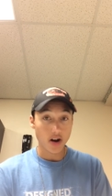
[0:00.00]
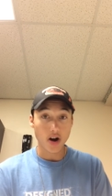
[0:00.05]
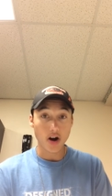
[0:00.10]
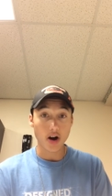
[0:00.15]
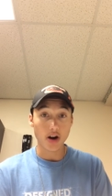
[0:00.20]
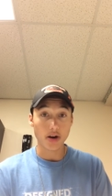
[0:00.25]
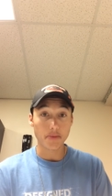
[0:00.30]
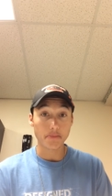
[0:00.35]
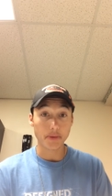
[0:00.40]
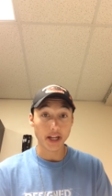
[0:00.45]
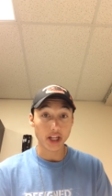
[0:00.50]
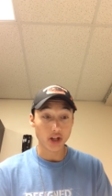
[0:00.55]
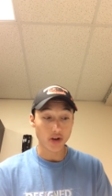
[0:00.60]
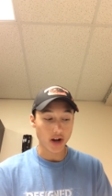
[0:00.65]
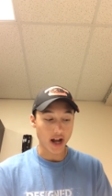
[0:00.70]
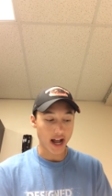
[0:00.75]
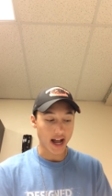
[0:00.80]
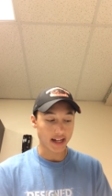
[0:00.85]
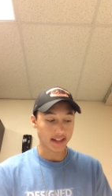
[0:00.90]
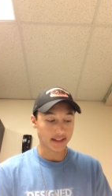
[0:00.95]
are
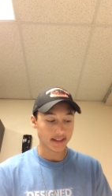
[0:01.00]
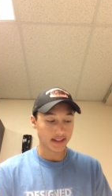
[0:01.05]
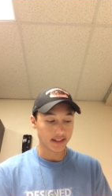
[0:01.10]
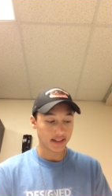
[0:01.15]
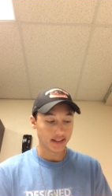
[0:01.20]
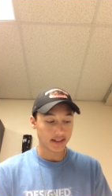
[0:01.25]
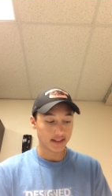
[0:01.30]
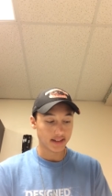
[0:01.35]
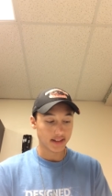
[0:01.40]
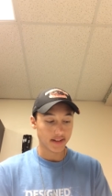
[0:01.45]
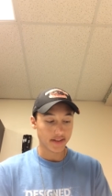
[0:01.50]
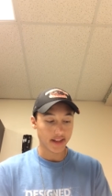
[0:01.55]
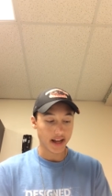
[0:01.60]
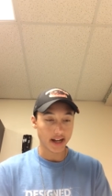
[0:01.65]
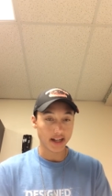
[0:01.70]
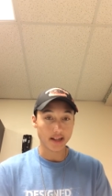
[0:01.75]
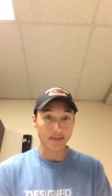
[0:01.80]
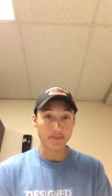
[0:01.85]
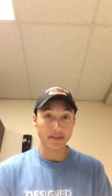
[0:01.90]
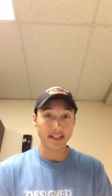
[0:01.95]
amino acids
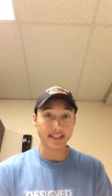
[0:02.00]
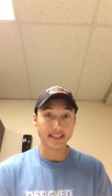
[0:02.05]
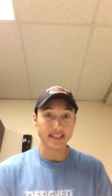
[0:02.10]
that can be